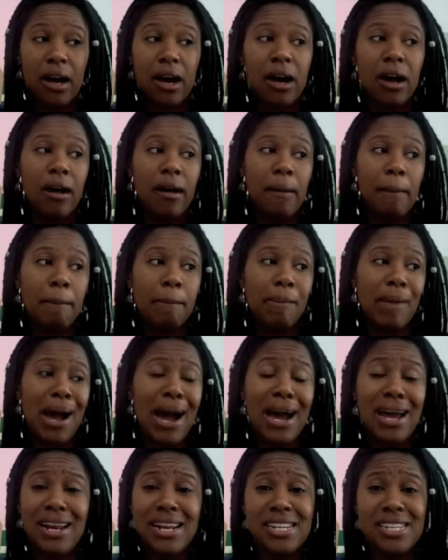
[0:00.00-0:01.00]
I
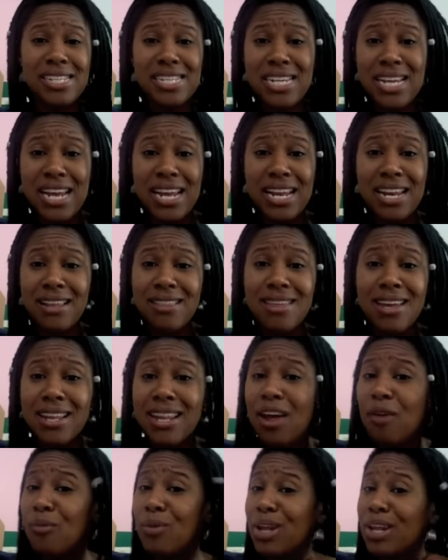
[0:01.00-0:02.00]
didn't see anything
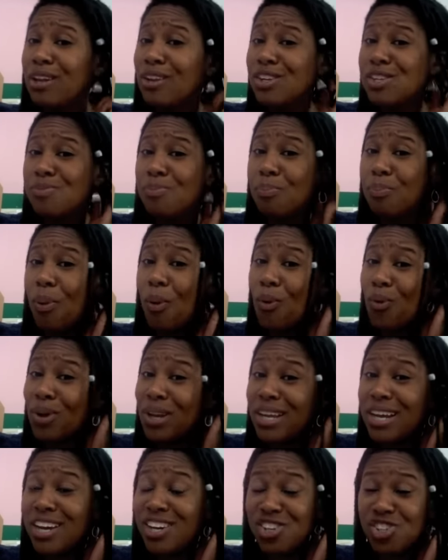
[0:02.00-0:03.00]
that really looked
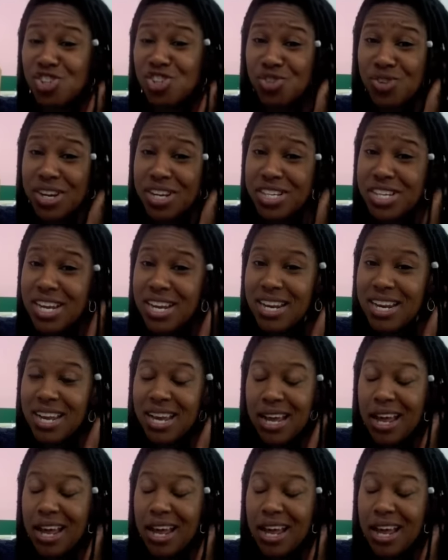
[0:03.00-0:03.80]
poorly constructed,